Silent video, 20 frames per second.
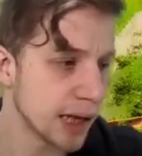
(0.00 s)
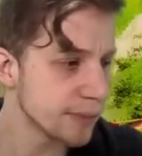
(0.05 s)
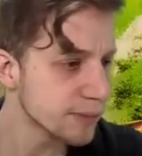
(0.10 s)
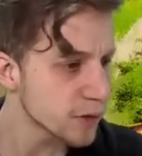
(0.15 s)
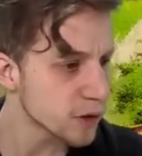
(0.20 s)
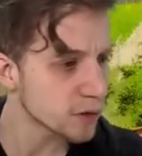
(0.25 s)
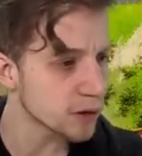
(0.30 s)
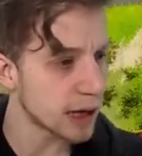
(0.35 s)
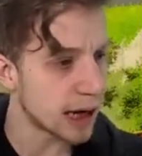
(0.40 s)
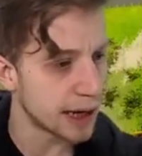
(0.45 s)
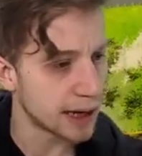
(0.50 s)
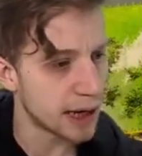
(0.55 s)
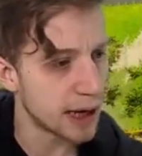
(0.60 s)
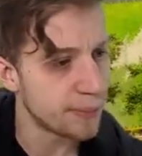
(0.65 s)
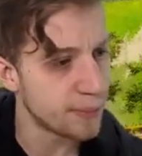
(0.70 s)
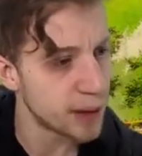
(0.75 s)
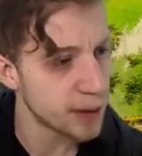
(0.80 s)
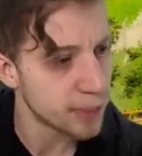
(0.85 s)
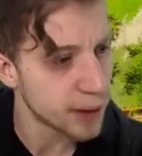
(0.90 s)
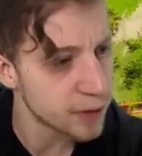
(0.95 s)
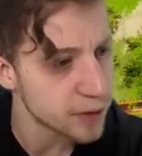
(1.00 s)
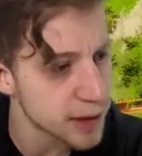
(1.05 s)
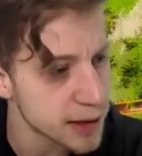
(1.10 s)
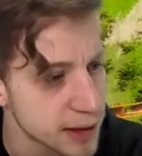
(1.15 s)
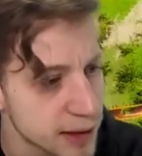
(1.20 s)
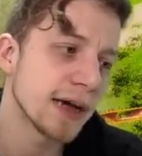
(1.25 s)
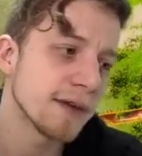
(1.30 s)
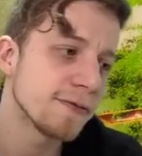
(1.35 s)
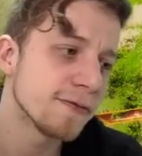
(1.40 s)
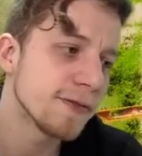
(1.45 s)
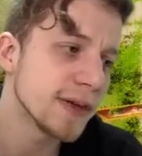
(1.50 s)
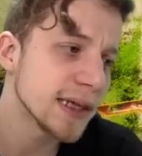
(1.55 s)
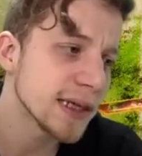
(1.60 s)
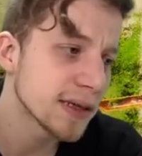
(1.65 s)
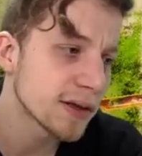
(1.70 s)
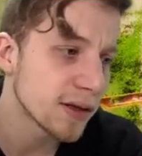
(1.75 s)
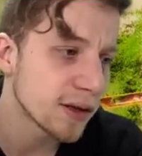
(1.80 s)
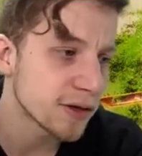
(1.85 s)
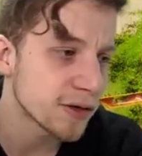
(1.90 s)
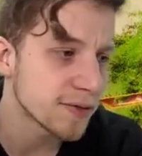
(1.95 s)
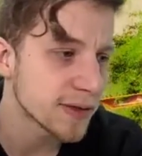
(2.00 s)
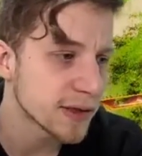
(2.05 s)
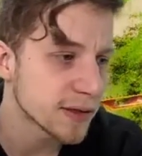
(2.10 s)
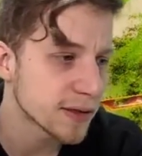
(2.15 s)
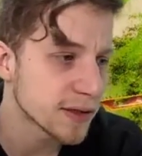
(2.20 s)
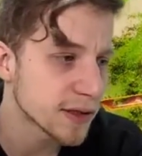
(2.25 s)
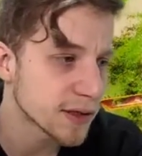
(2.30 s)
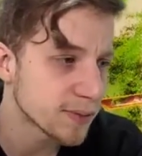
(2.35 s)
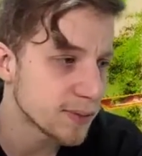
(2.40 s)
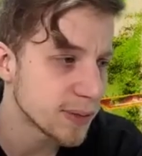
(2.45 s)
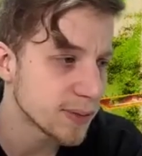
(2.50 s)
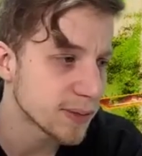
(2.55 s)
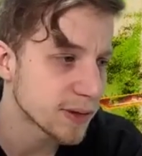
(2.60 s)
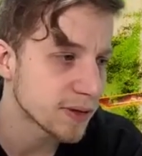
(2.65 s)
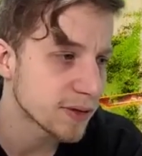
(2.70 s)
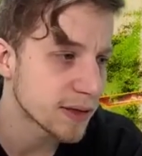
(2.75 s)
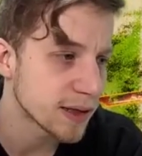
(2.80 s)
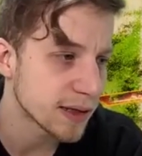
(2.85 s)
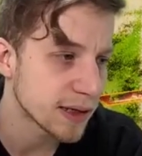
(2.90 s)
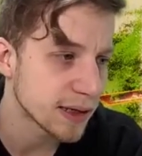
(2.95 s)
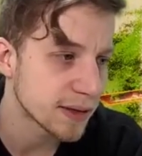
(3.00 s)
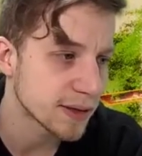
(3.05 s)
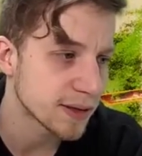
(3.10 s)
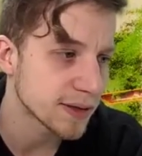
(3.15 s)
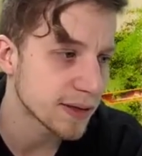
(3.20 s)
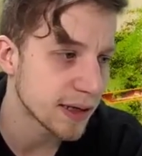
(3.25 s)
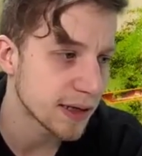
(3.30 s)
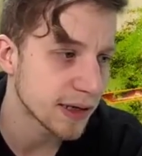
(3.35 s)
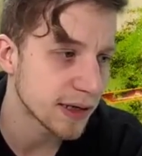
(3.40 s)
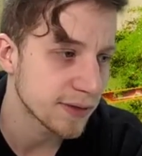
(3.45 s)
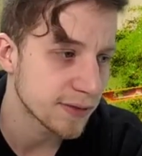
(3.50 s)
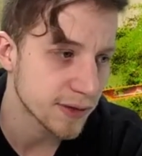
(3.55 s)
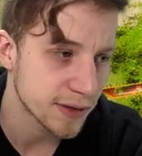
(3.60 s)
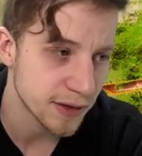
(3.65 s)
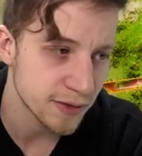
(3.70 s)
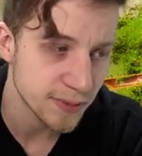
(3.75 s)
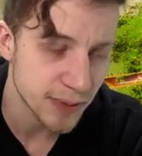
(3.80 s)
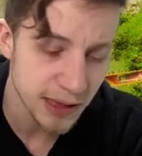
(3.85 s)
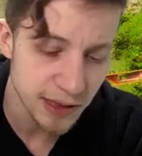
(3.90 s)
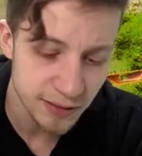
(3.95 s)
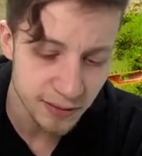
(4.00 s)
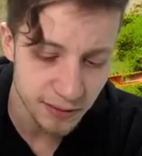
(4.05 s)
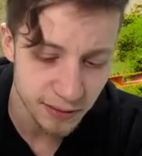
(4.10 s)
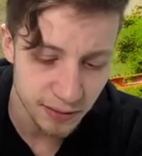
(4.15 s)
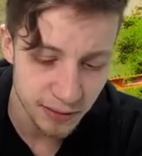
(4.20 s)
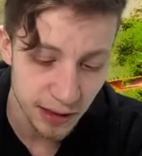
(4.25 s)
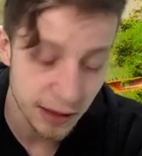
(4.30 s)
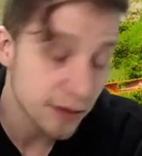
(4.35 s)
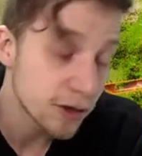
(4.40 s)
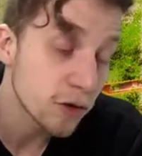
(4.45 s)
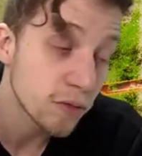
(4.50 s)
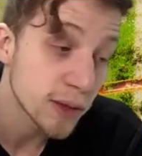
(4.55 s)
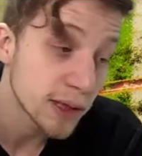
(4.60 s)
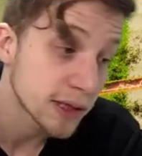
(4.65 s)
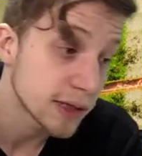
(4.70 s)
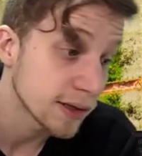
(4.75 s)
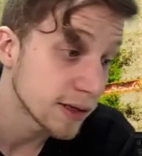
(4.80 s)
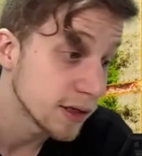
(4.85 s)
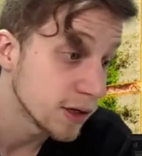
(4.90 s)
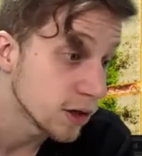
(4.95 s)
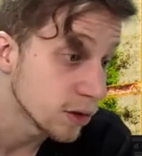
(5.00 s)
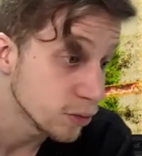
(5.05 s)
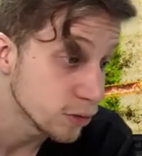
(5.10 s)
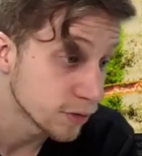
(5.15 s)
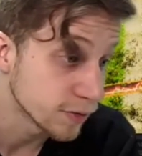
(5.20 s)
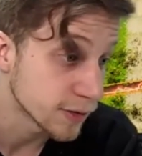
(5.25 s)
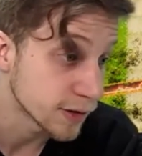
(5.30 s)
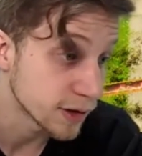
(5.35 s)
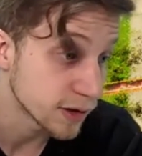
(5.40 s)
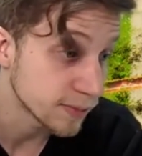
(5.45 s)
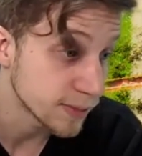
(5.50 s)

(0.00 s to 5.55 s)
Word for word: I'm not unhappy about it. I think a lot of it is just people not really understanding what it means, and no one really knows what it